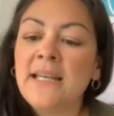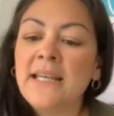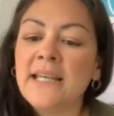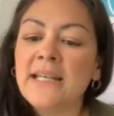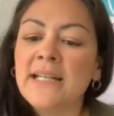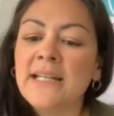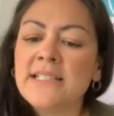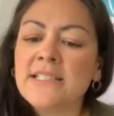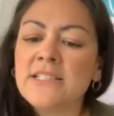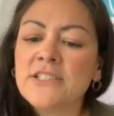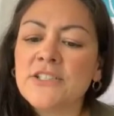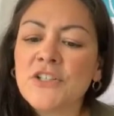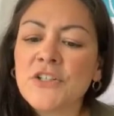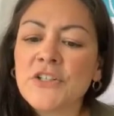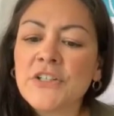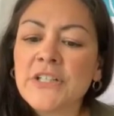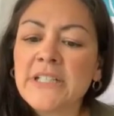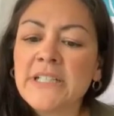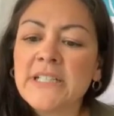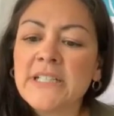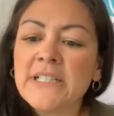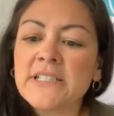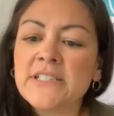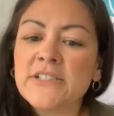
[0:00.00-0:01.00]
And I
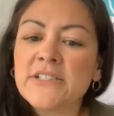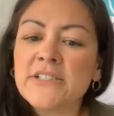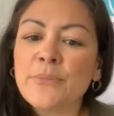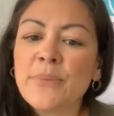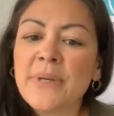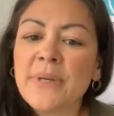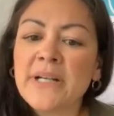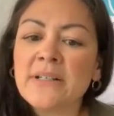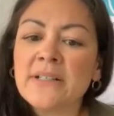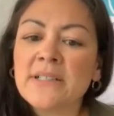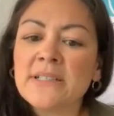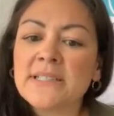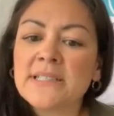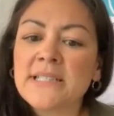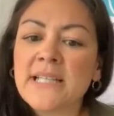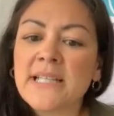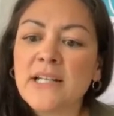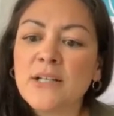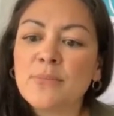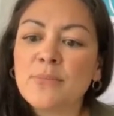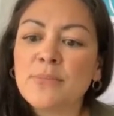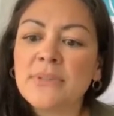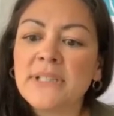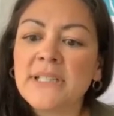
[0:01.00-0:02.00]
started it so parents
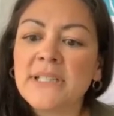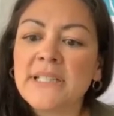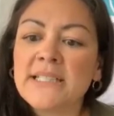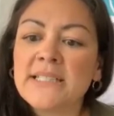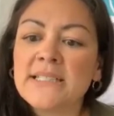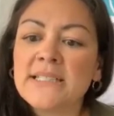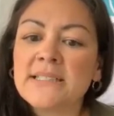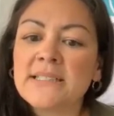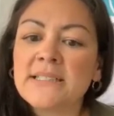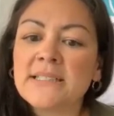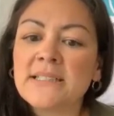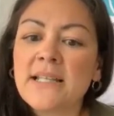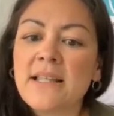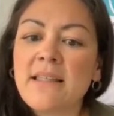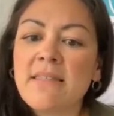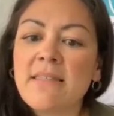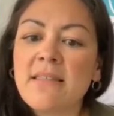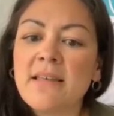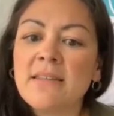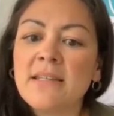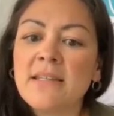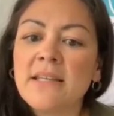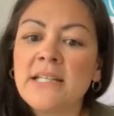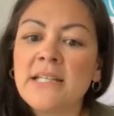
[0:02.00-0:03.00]
had a place
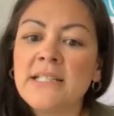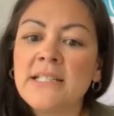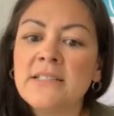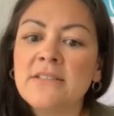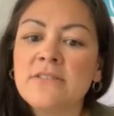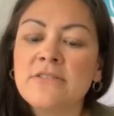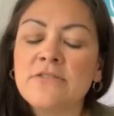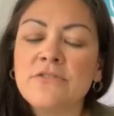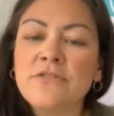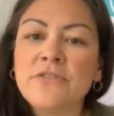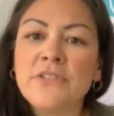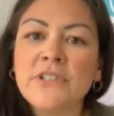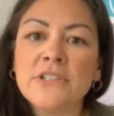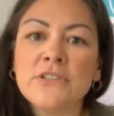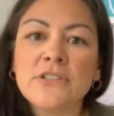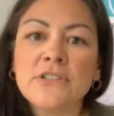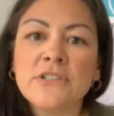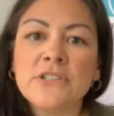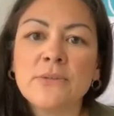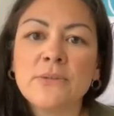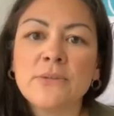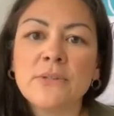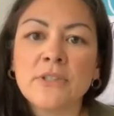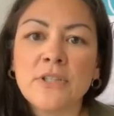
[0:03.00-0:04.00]
that they didn't feel
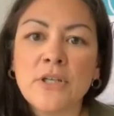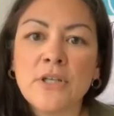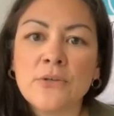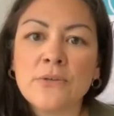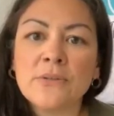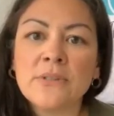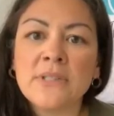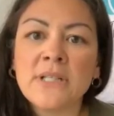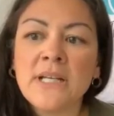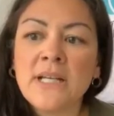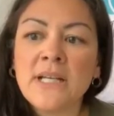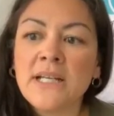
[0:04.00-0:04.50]
so alone.